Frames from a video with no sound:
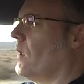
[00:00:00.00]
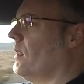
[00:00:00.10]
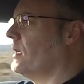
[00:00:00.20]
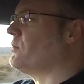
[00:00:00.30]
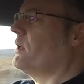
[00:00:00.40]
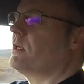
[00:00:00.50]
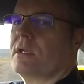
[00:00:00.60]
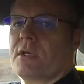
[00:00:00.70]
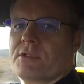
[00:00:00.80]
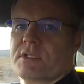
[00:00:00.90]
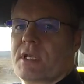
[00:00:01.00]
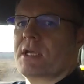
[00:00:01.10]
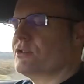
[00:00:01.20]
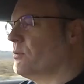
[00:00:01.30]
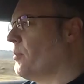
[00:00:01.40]
That's where you can notice the
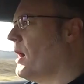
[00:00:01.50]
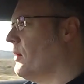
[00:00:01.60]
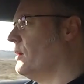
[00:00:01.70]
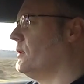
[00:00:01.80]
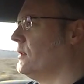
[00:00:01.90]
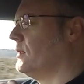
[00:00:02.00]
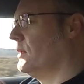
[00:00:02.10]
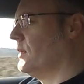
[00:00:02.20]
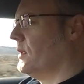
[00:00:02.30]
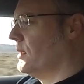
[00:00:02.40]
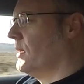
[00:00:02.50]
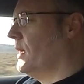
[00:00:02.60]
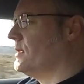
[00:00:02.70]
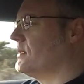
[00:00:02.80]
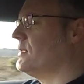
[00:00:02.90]
extra power.
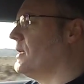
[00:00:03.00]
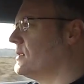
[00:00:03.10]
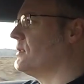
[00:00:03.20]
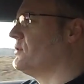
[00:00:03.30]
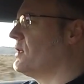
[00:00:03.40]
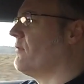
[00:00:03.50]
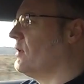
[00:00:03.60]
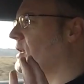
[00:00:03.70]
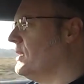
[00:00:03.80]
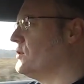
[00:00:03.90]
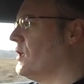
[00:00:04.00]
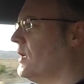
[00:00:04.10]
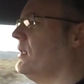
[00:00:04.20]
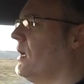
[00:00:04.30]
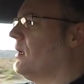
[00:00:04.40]
It's 6 to 7, literally
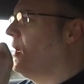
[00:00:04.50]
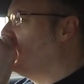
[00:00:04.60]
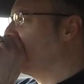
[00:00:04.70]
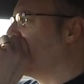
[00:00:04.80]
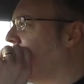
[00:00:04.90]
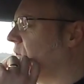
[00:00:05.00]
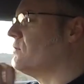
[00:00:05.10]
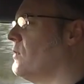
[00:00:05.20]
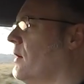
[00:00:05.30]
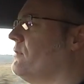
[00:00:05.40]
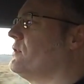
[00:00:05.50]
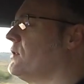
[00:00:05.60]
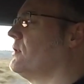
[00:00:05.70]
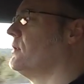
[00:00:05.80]
in that last 1,000 revs.